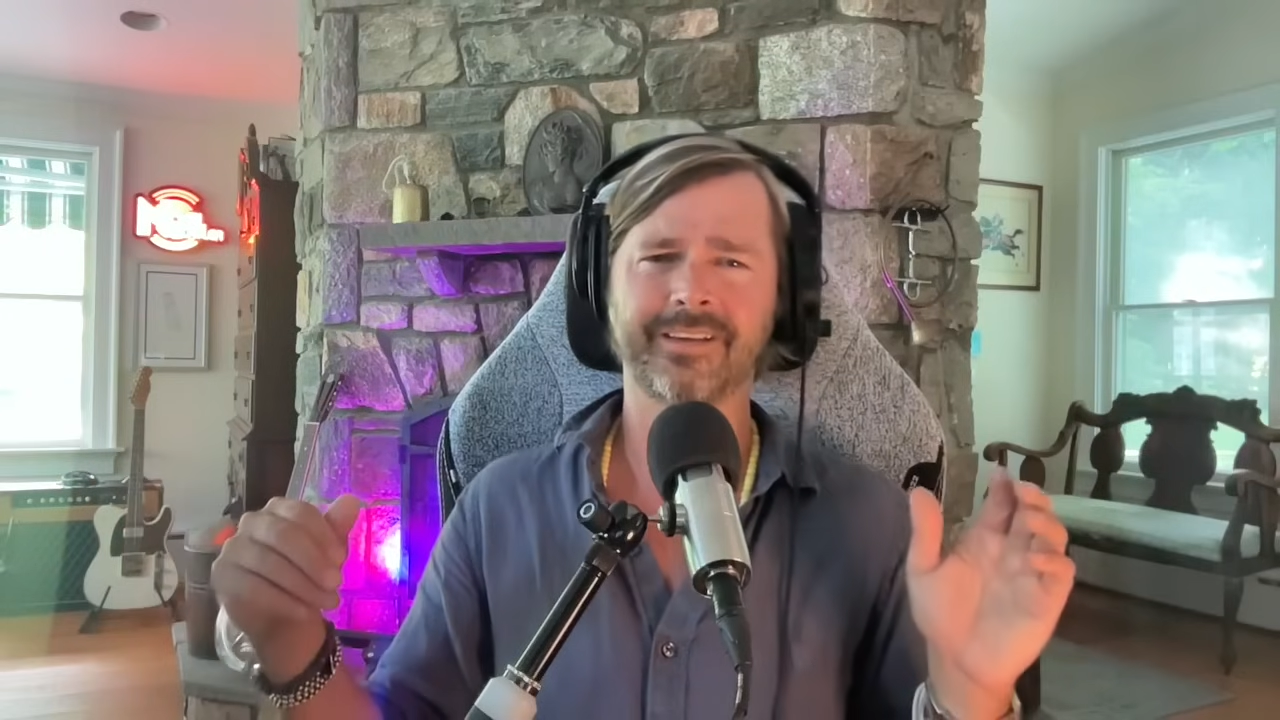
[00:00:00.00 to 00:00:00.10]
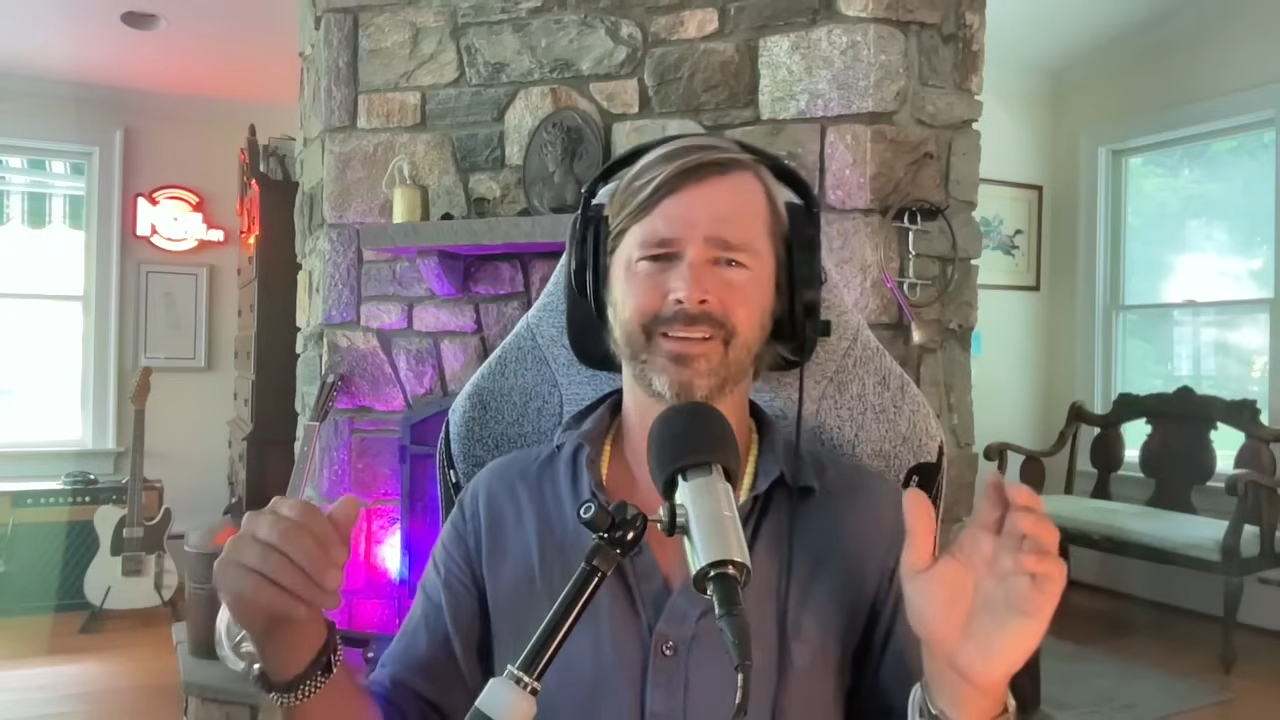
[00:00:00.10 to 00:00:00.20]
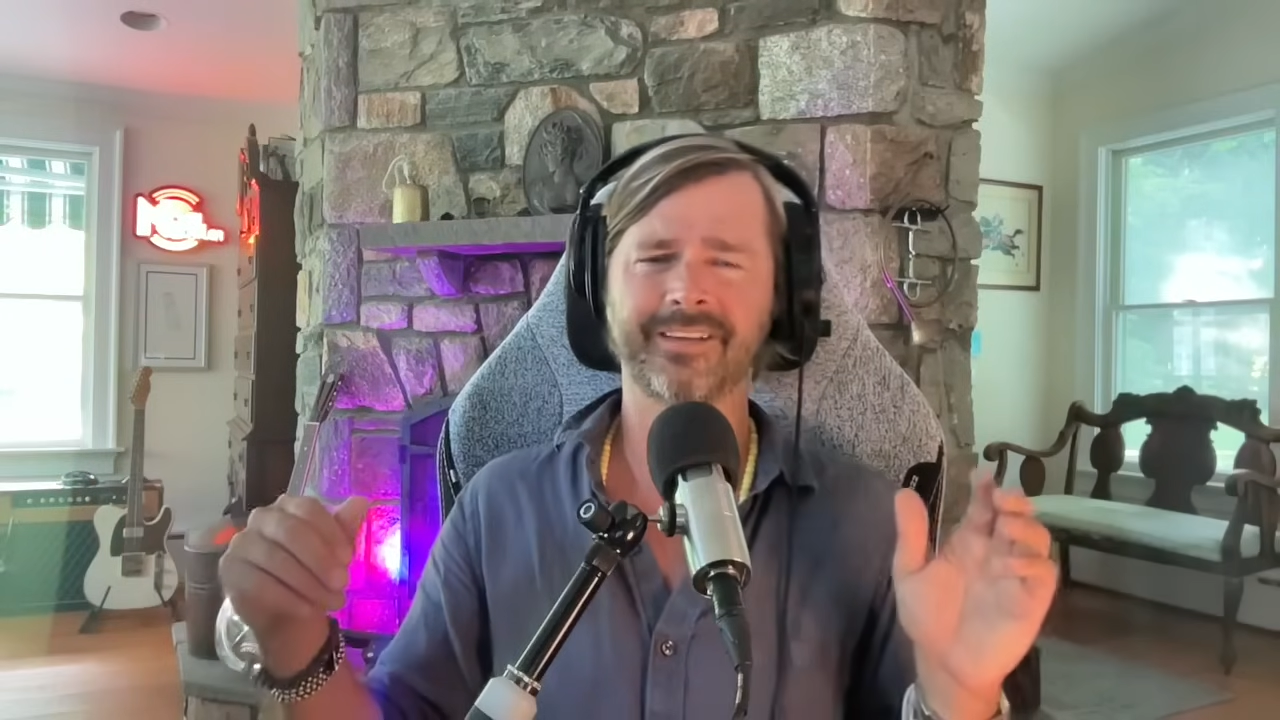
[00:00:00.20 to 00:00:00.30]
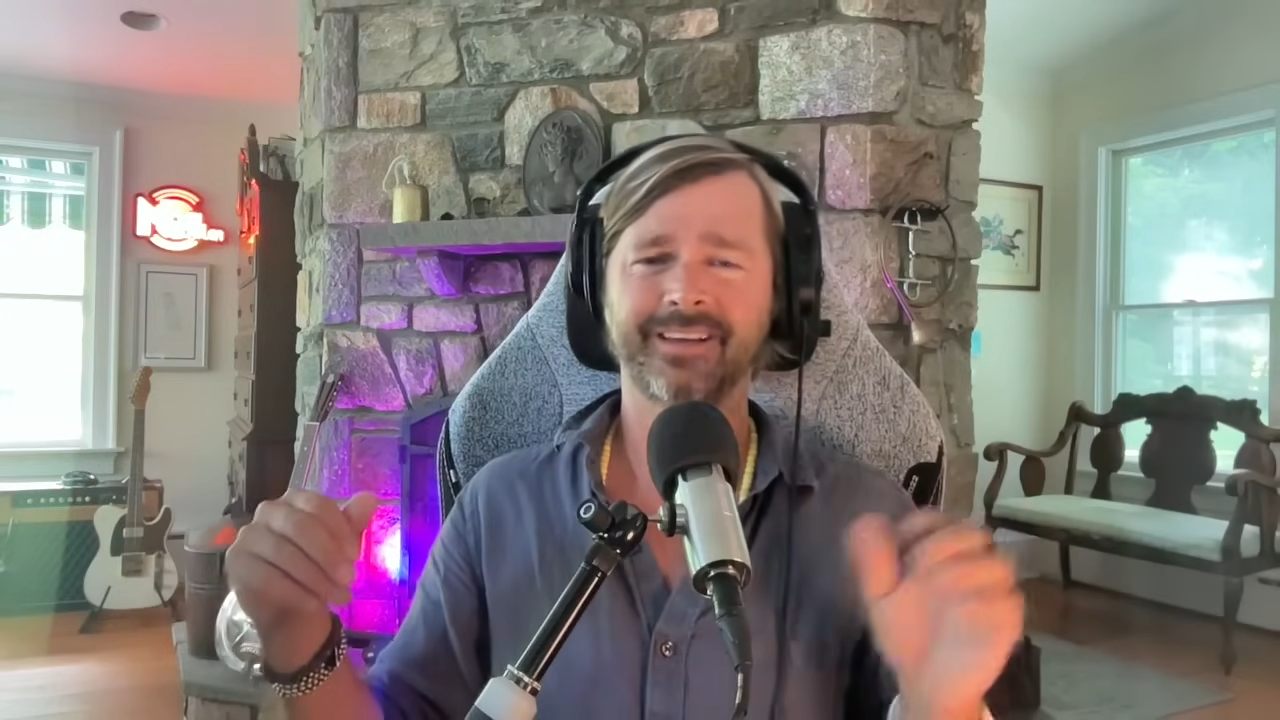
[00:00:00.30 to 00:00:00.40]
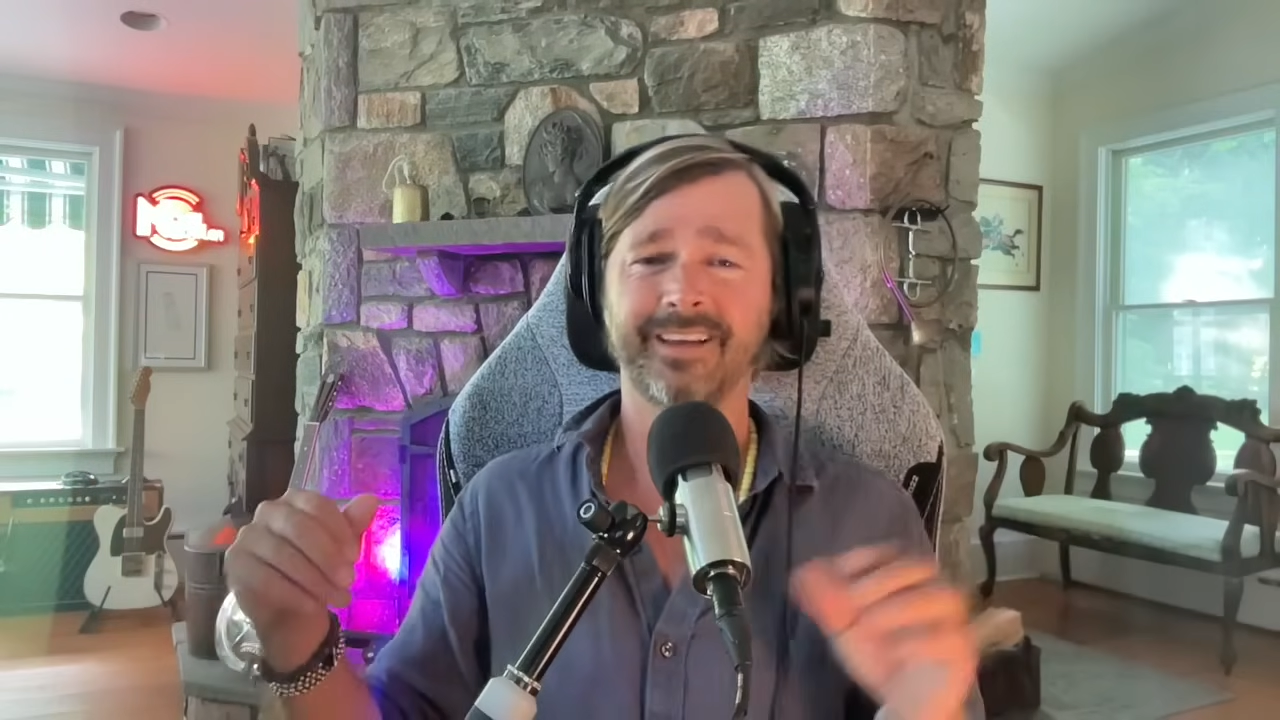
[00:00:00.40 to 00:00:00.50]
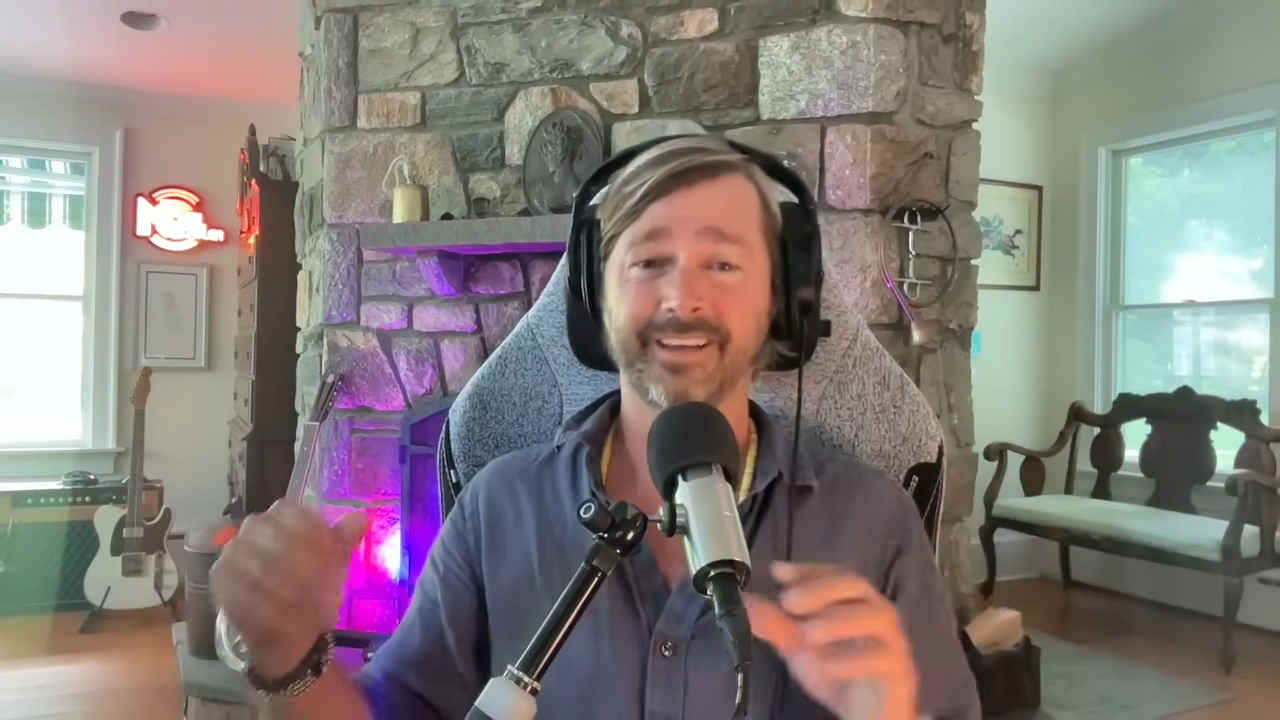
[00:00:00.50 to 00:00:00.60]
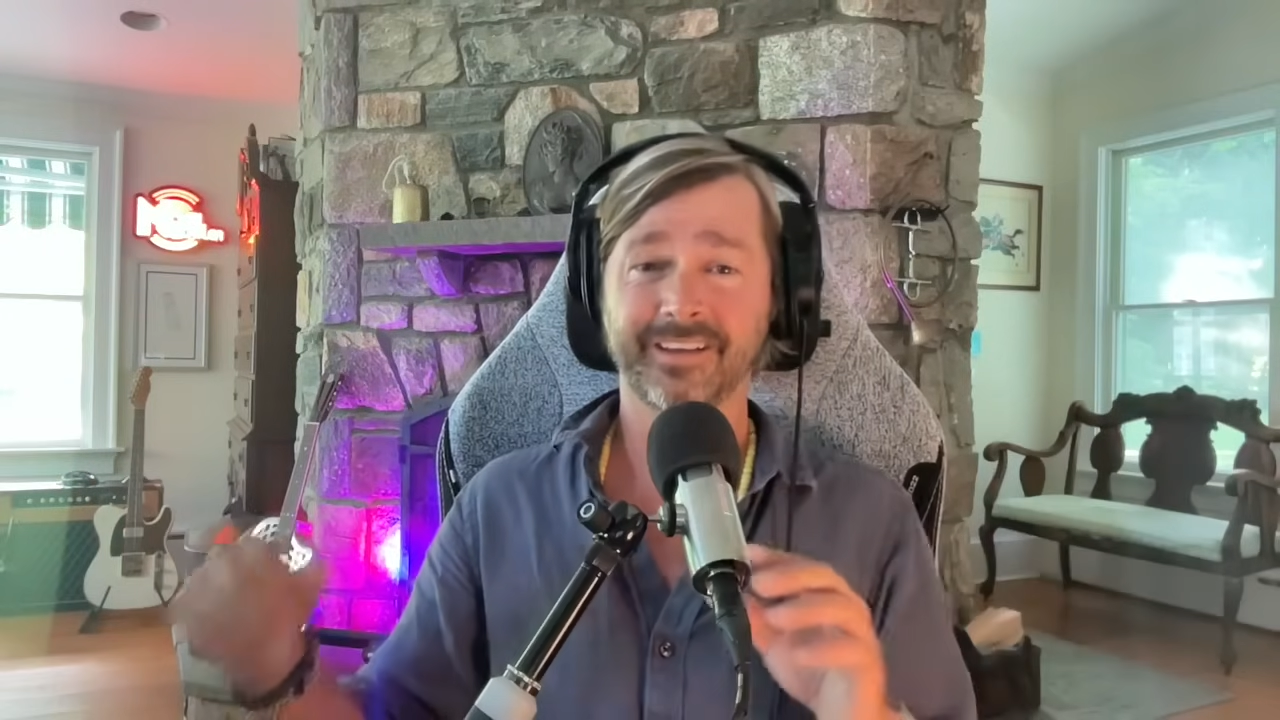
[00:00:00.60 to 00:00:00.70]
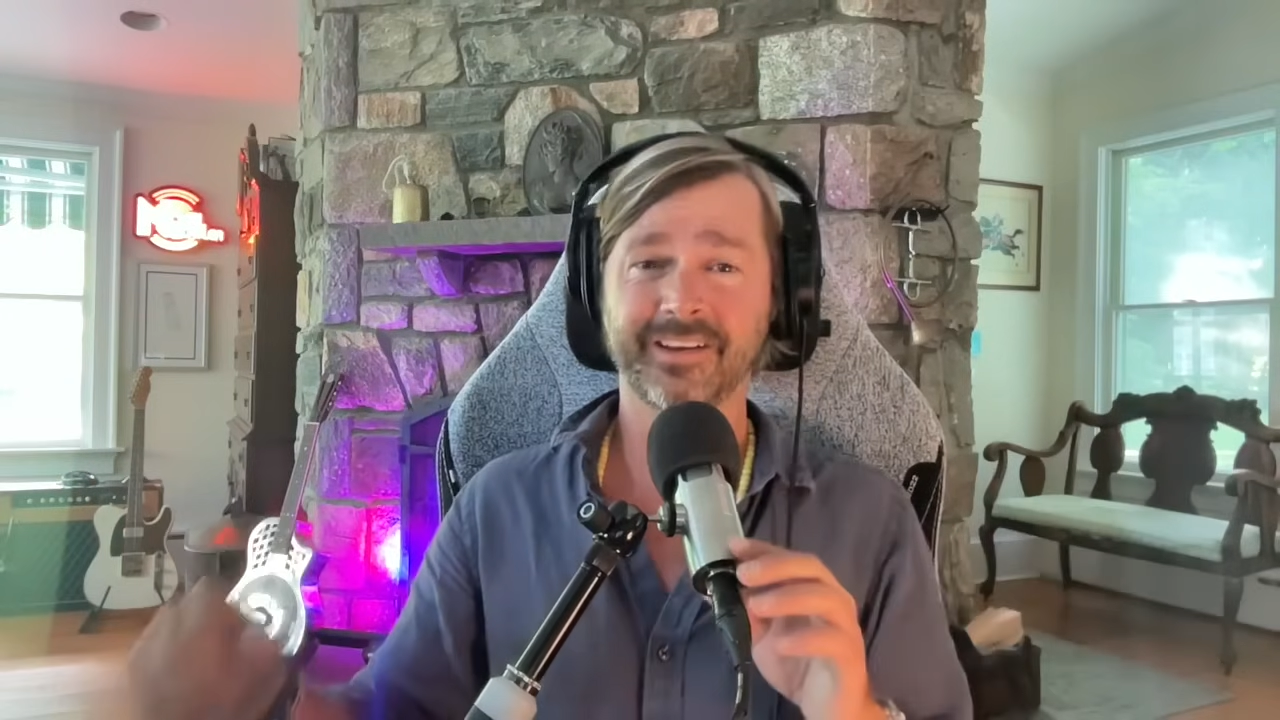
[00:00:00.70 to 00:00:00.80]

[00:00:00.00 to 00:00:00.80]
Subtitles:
You